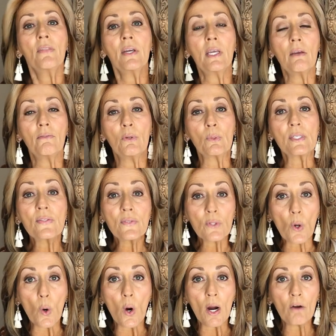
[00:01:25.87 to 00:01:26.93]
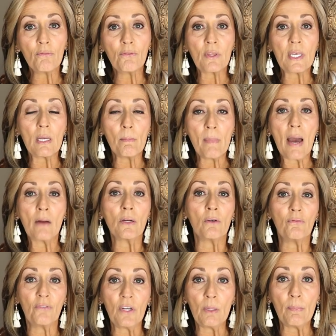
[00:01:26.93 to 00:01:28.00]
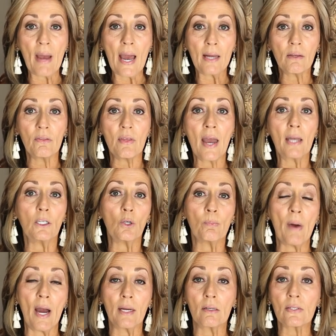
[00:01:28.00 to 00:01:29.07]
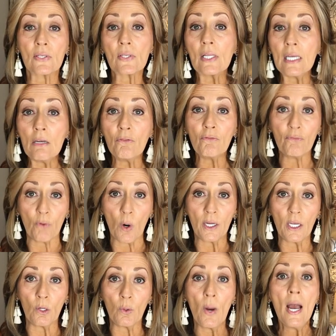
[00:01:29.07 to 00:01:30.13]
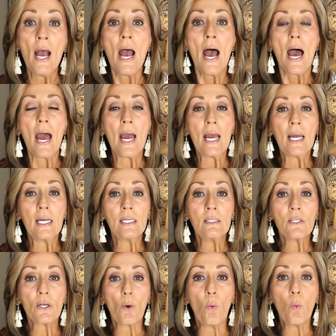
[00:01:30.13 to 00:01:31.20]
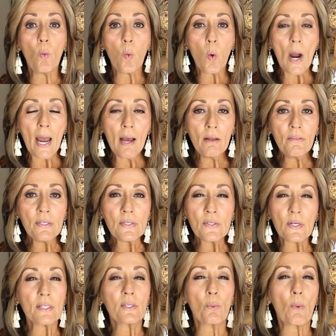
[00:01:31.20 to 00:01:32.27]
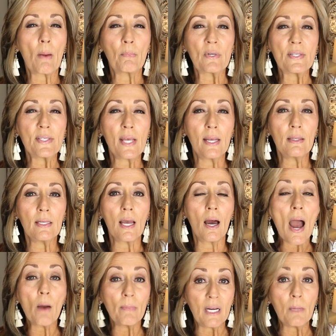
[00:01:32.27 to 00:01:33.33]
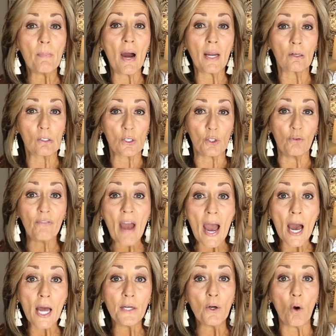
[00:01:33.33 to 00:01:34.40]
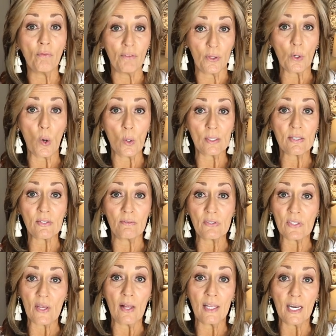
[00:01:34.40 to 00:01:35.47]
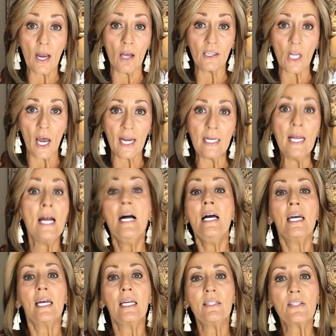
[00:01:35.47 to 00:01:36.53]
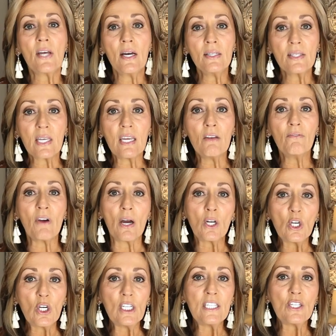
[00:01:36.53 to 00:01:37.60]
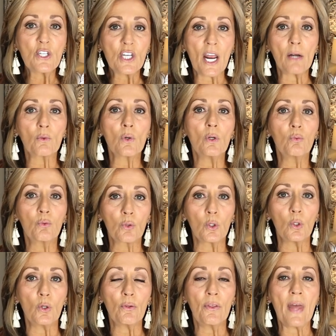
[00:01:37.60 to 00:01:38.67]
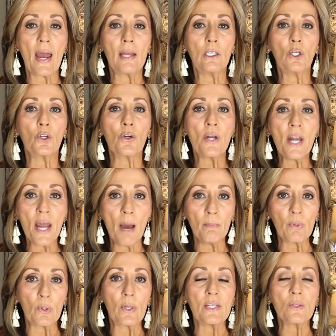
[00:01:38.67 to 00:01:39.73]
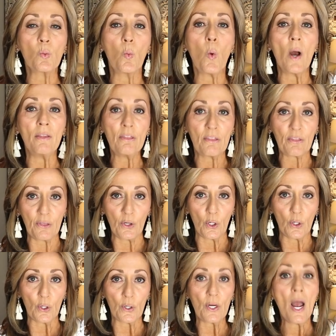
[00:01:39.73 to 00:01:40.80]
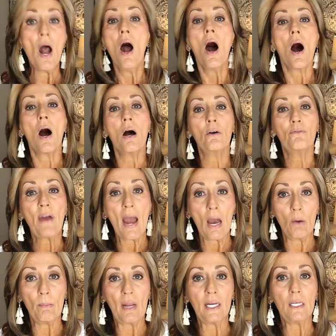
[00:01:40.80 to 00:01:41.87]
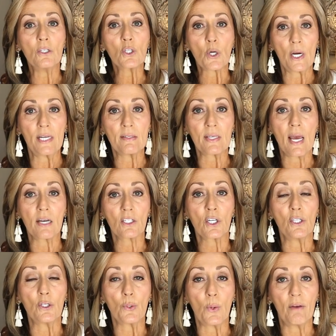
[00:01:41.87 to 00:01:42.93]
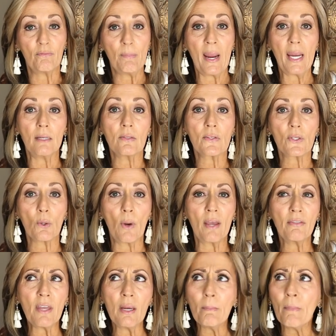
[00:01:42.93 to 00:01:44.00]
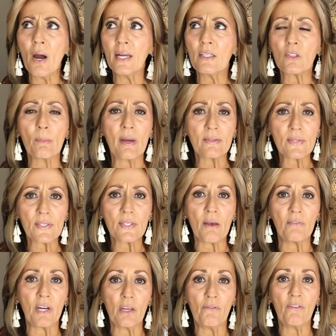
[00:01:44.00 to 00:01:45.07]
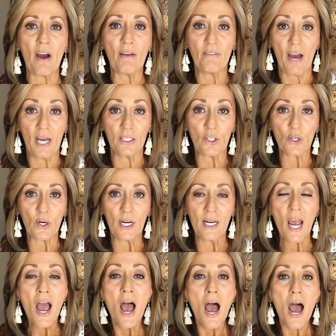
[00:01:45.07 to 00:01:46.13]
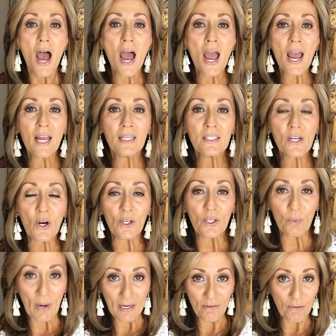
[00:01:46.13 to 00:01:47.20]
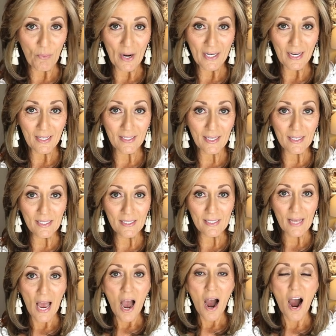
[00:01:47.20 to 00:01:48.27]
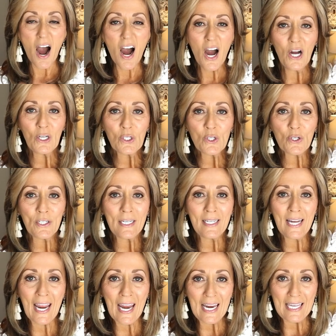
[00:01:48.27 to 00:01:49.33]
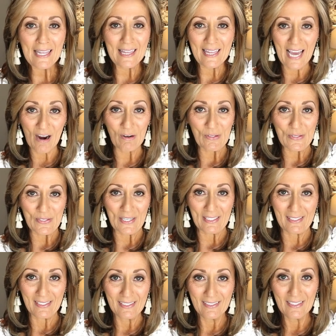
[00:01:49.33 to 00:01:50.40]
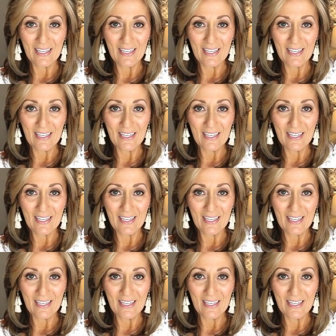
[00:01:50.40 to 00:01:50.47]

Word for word: they give you a score for the amount of feedback that your buyers leave for you. And while this doesn't represent how many buyers you've had over the course of selling online, it does give a good general rule that your number is 1/3 of how many transactions you have made. So I think mine's about 7,500. And are you ready for what his is? 108,000.